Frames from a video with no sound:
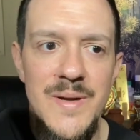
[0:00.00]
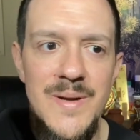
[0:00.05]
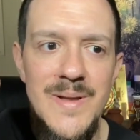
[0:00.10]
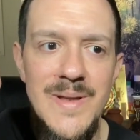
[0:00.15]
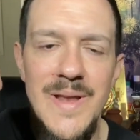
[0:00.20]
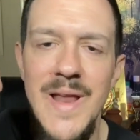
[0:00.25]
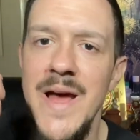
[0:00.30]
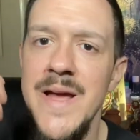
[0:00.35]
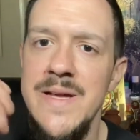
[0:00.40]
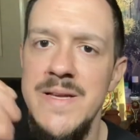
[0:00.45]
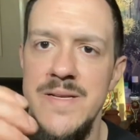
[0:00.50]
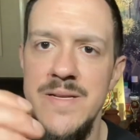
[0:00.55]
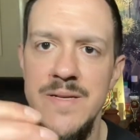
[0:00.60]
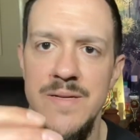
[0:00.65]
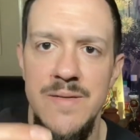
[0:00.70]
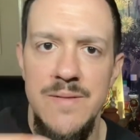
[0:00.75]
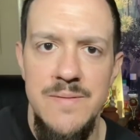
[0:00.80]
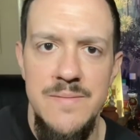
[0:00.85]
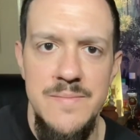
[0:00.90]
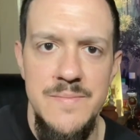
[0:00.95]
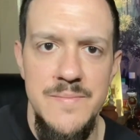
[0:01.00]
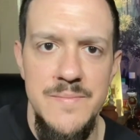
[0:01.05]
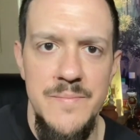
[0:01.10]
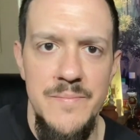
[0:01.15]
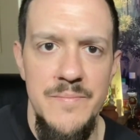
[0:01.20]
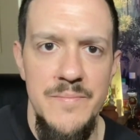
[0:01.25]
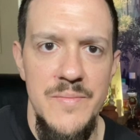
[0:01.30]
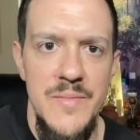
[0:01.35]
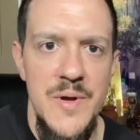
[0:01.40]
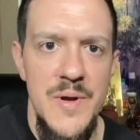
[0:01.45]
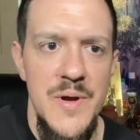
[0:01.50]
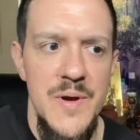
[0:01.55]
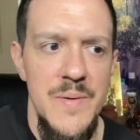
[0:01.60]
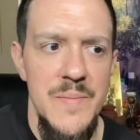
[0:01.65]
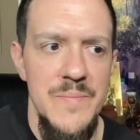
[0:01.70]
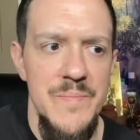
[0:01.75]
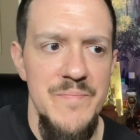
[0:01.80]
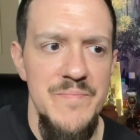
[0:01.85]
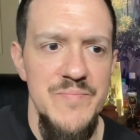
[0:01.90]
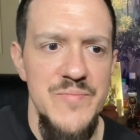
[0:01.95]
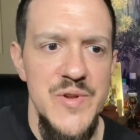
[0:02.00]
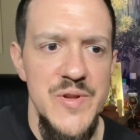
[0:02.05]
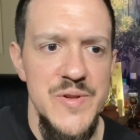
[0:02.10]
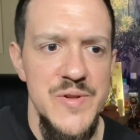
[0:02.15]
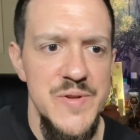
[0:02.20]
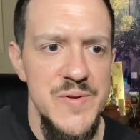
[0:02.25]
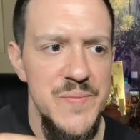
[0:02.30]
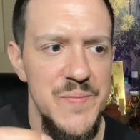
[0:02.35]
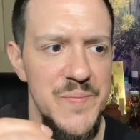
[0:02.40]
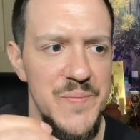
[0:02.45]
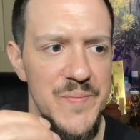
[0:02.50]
light, um, just